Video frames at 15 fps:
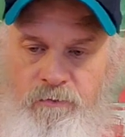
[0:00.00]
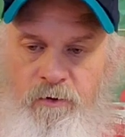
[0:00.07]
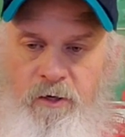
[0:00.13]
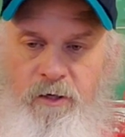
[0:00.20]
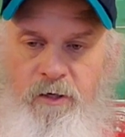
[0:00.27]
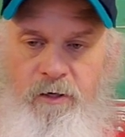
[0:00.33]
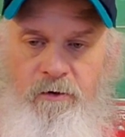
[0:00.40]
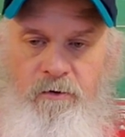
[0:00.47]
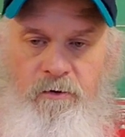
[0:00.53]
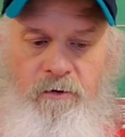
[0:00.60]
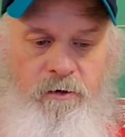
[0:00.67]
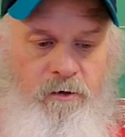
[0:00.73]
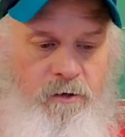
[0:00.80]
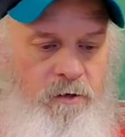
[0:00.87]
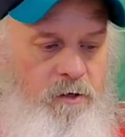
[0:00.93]
right here,
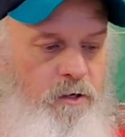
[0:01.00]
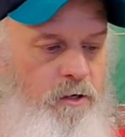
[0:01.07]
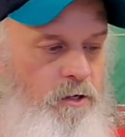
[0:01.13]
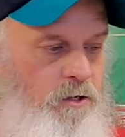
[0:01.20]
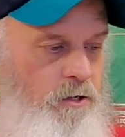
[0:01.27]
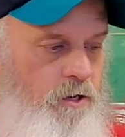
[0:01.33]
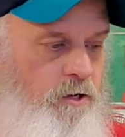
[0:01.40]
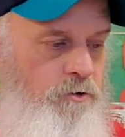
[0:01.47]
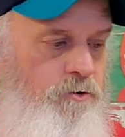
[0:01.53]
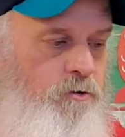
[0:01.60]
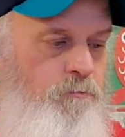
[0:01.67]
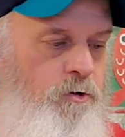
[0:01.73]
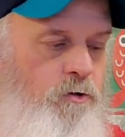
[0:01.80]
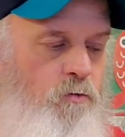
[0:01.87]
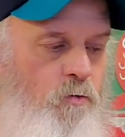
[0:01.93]
and you
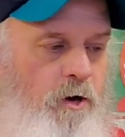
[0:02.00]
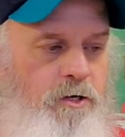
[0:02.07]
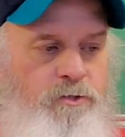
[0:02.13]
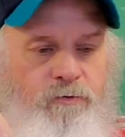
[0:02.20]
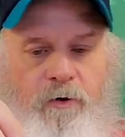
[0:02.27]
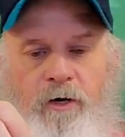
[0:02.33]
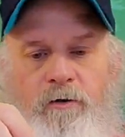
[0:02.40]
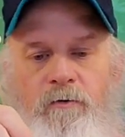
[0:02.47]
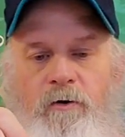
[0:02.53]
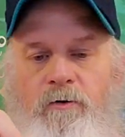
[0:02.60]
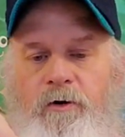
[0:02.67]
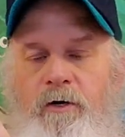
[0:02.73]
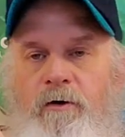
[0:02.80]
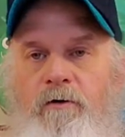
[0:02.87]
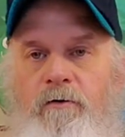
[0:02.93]
can put a white trailer on
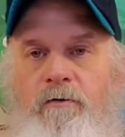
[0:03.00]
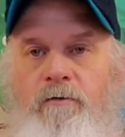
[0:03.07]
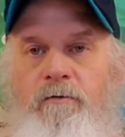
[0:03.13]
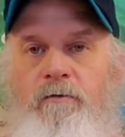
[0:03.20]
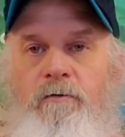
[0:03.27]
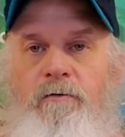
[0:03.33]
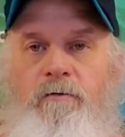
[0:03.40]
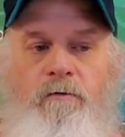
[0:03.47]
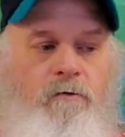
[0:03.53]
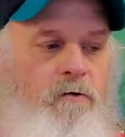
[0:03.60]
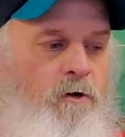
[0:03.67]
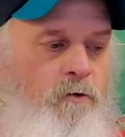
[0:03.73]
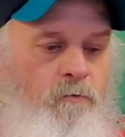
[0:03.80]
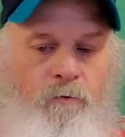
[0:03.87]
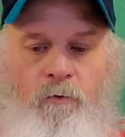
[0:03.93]
here
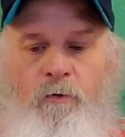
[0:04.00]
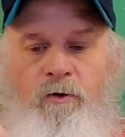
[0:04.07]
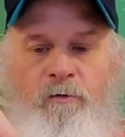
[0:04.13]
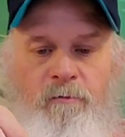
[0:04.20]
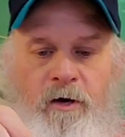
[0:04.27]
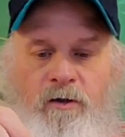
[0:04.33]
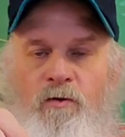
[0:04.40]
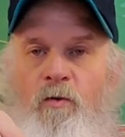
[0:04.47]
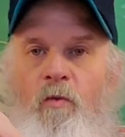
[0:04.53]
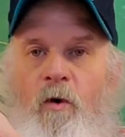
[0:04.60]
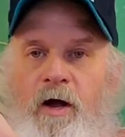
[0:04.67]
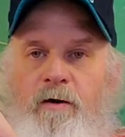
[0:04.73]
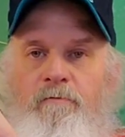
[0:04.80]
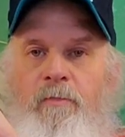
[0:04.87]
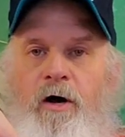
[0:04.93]
and really make the
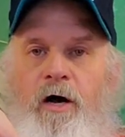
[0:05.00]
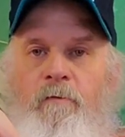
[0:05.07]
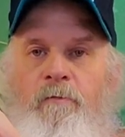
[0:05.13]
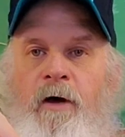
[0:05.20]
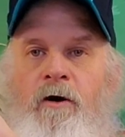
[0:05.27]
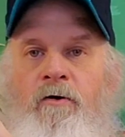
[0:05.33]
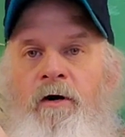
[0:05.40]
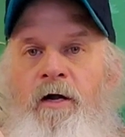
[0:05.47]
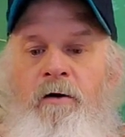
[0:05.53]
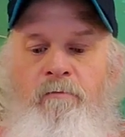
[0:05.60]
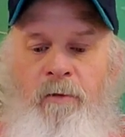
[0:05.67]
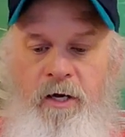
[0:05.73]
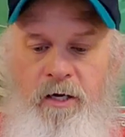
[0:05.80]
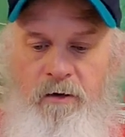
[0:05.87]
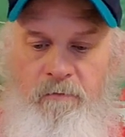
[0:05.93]
white pop out in that
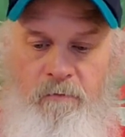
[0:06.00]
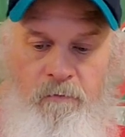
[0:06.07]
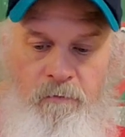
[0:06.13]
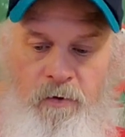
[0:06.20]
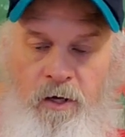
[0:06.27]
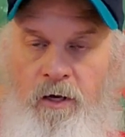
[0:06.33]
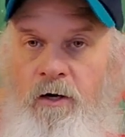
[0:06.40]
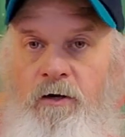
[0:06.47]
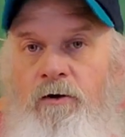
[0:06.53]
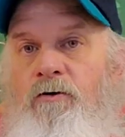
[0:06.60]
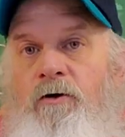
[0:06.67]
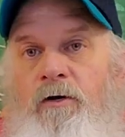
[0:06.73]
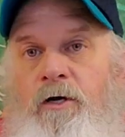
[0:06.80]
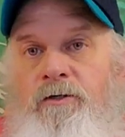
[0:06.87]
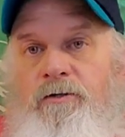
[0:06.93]
bait. You
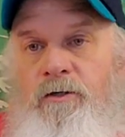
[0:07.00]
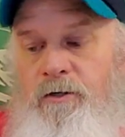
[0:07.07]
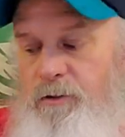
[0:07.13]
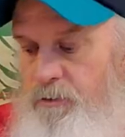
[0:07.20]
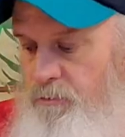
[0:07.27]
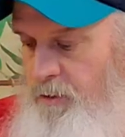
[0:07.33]
can easily do